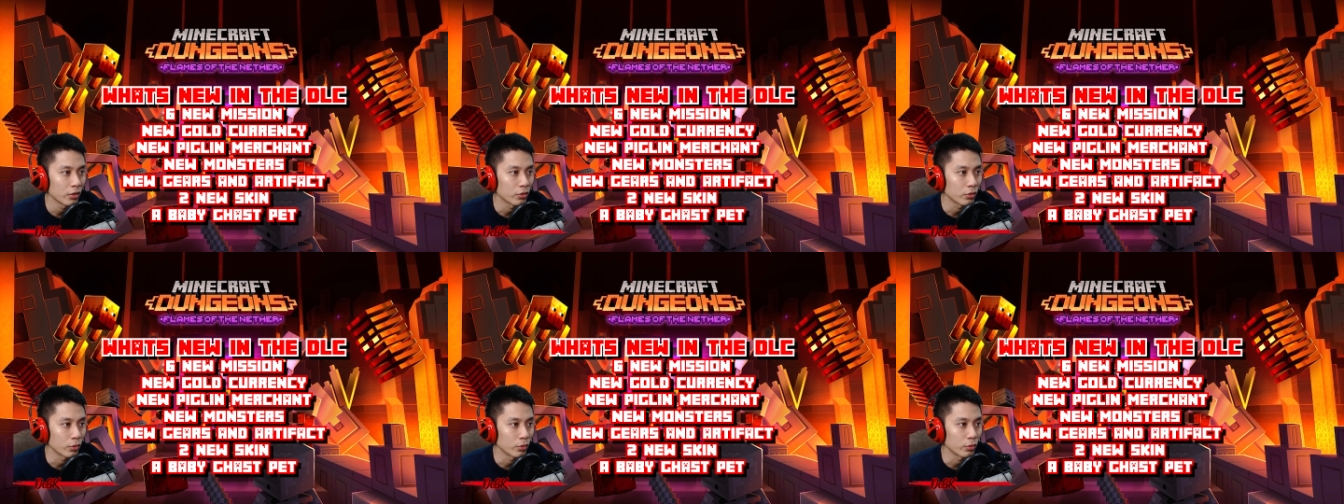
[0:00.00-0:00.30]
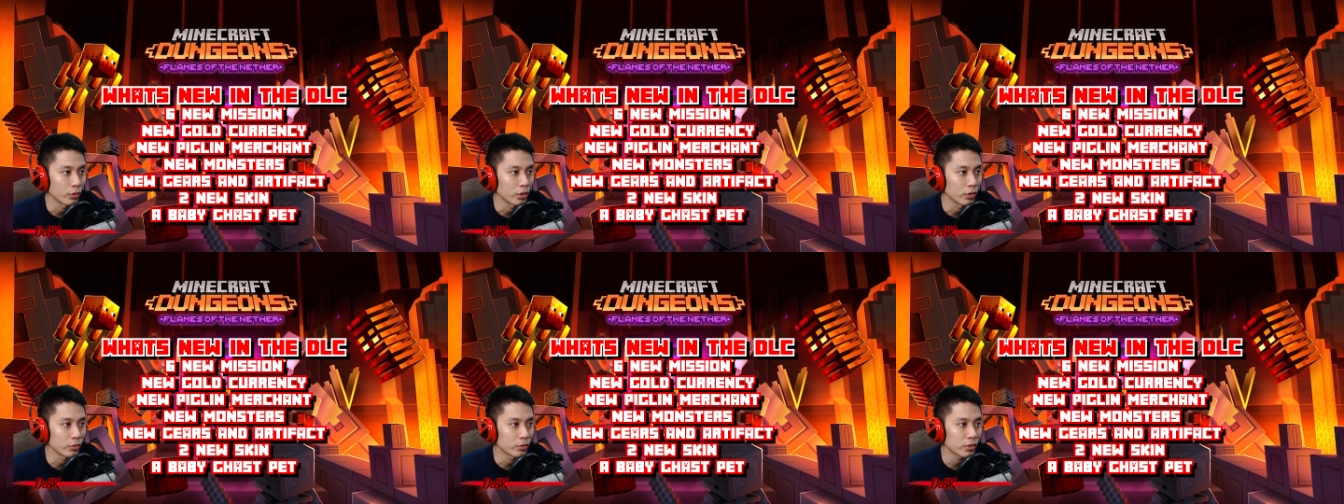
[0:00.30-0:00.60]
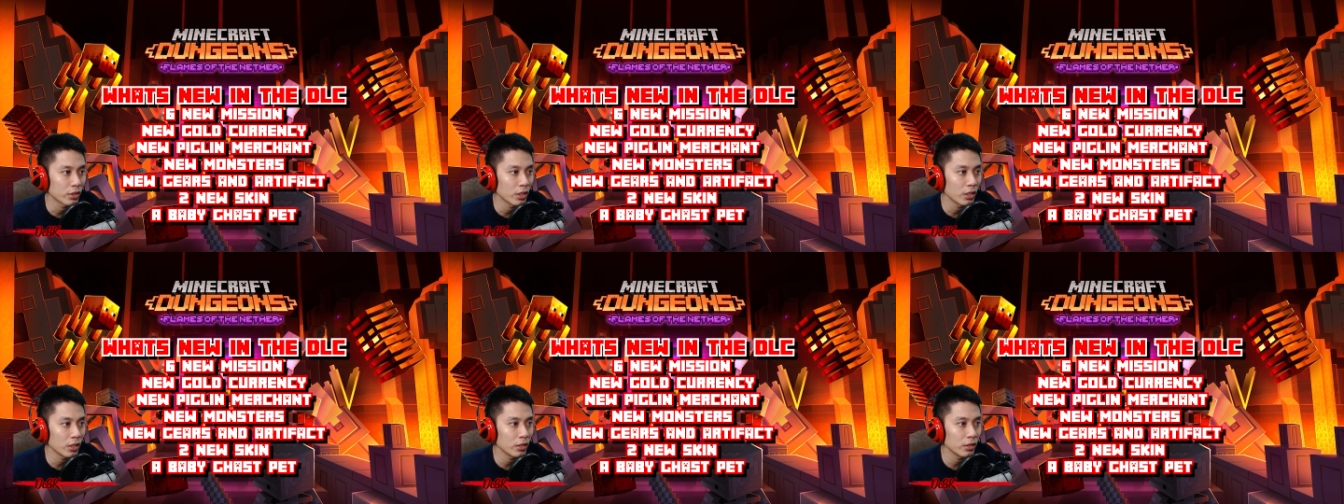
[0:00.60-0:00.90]
two new
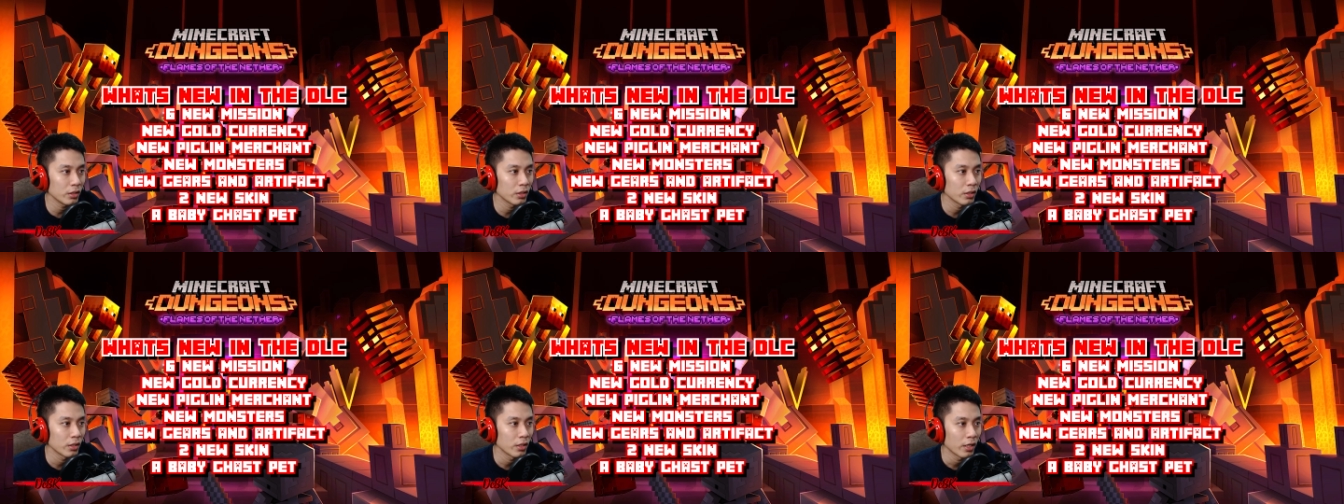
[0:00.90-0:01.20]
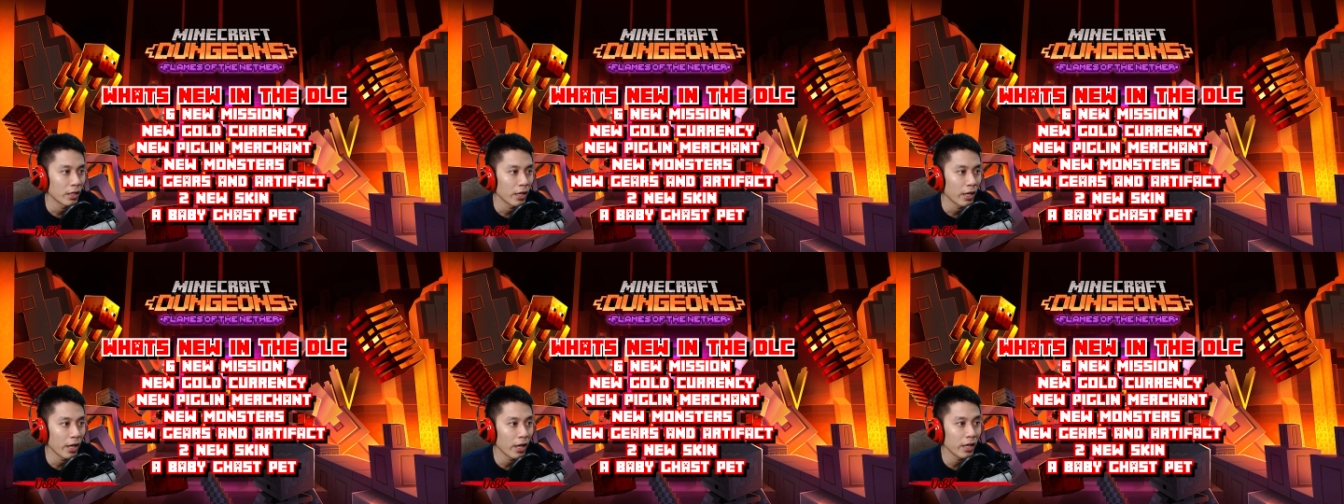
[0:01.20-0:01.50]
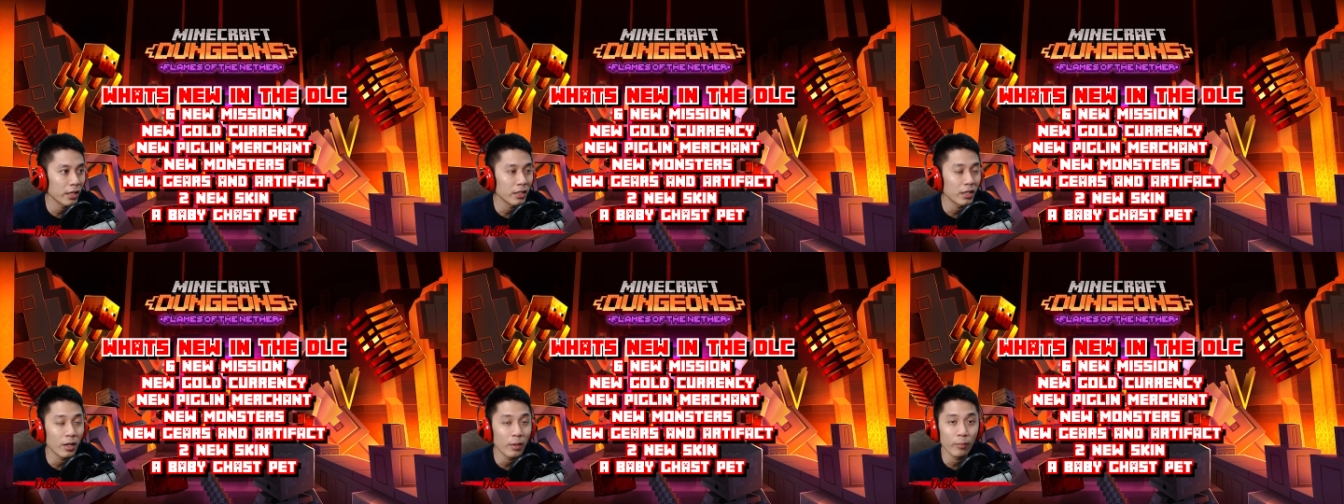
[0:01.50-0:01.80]
skin,
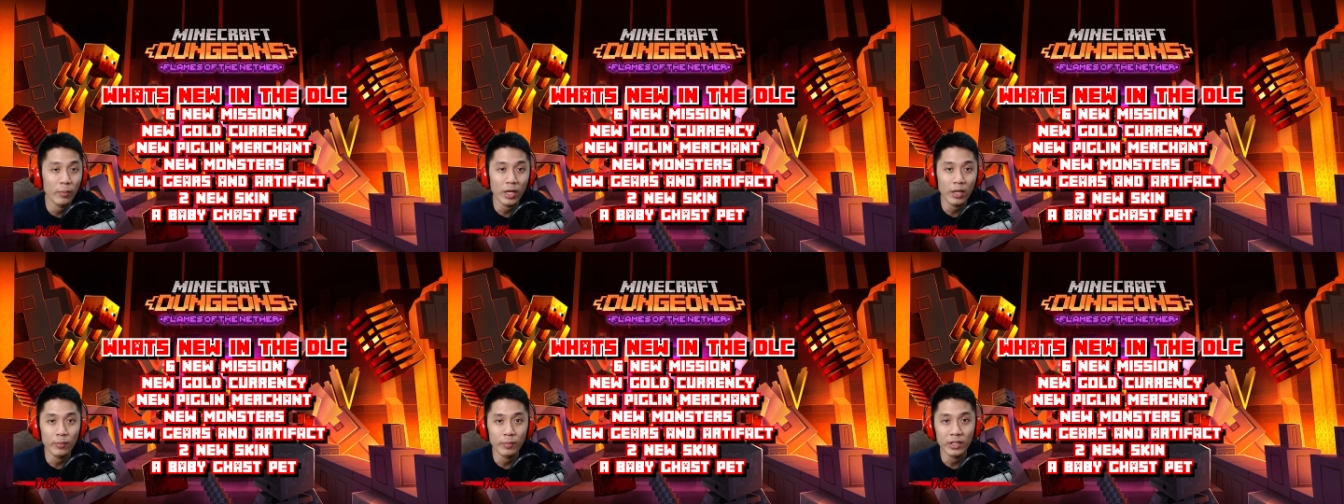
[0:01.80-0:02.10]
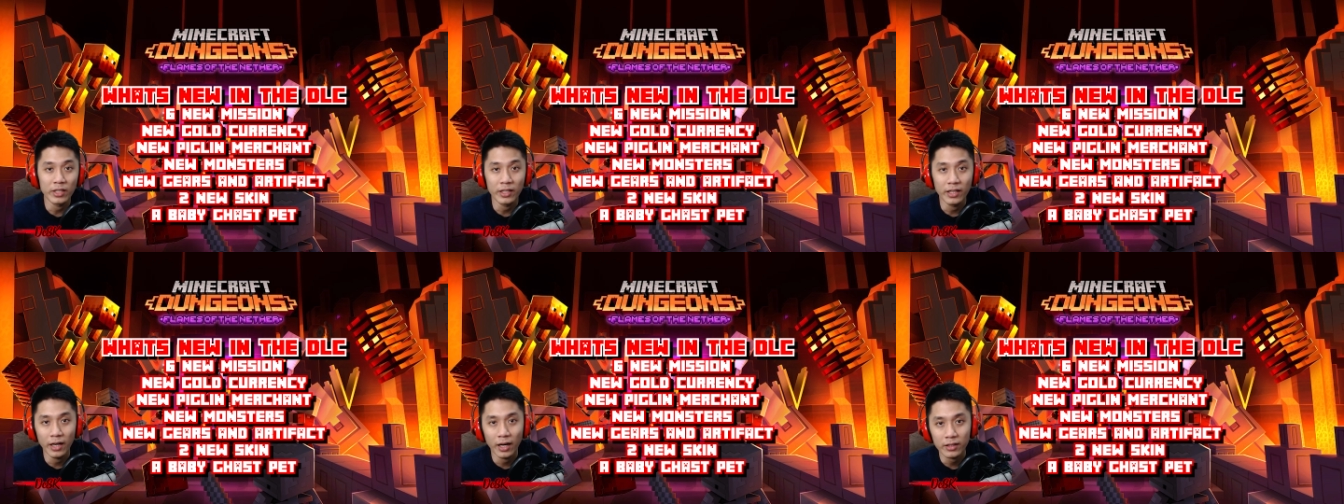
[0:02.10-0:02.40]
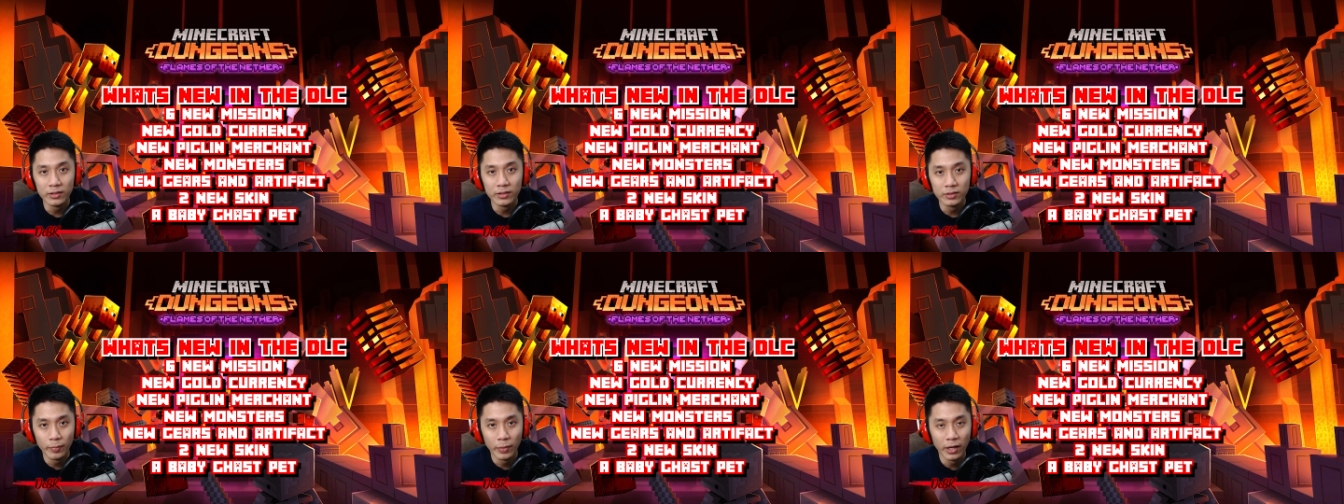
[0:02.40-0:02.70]
and a baby
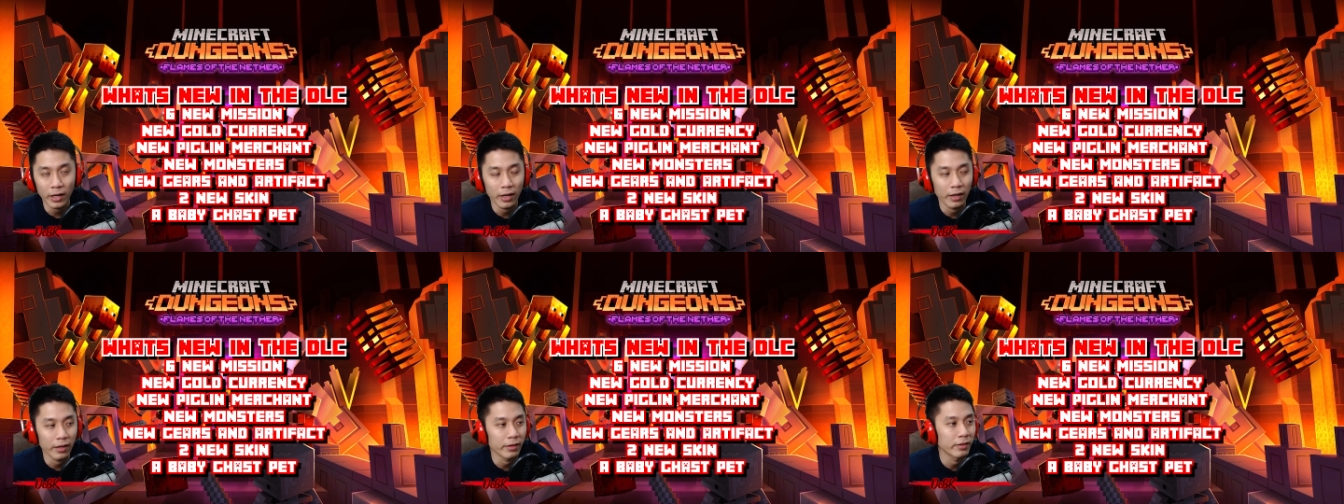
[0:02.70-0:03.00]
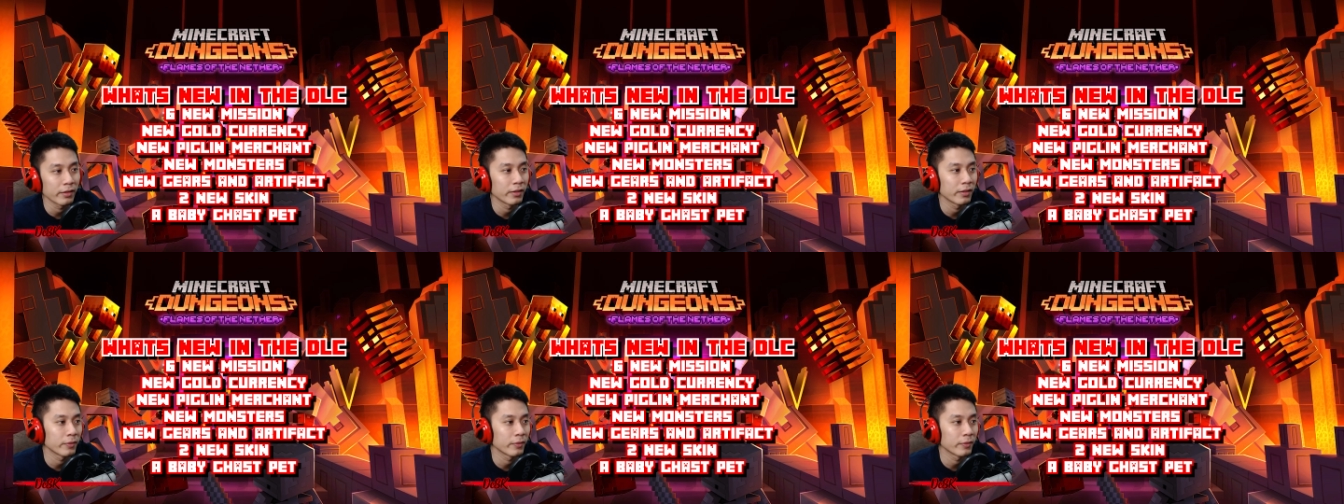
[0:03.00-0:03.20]
ghast pad.